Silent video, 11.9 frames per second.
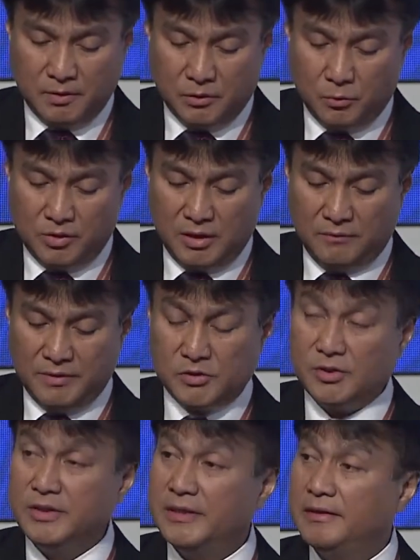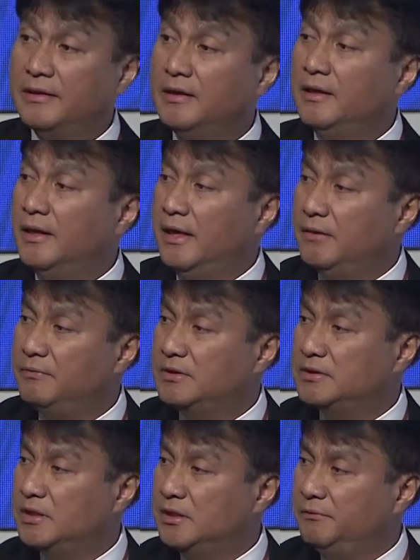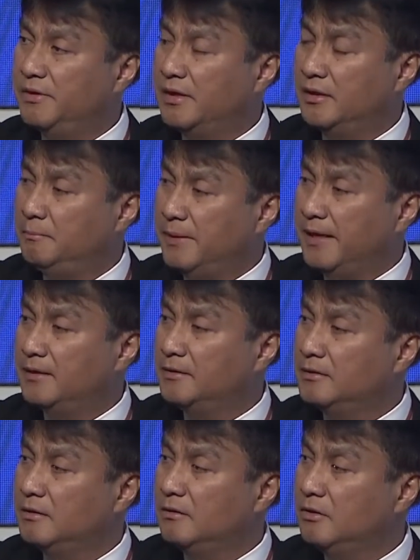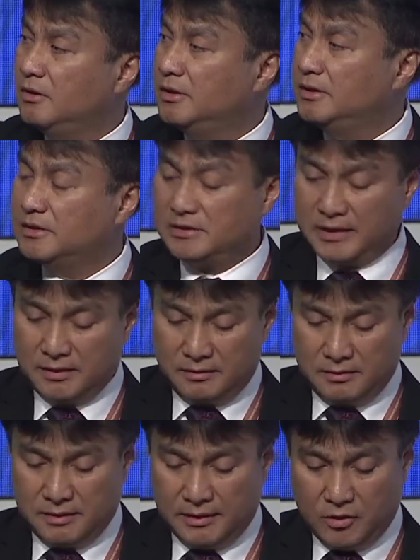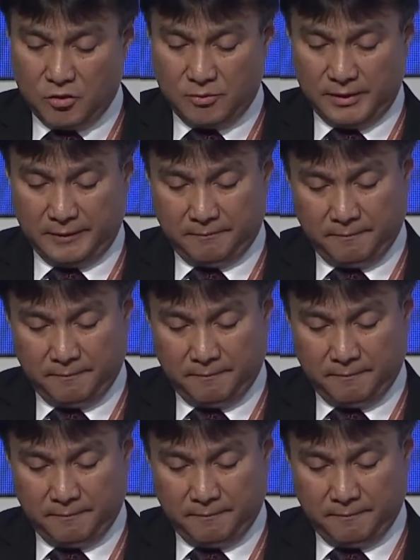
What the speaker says: would eventually have a significant impact on the state economy.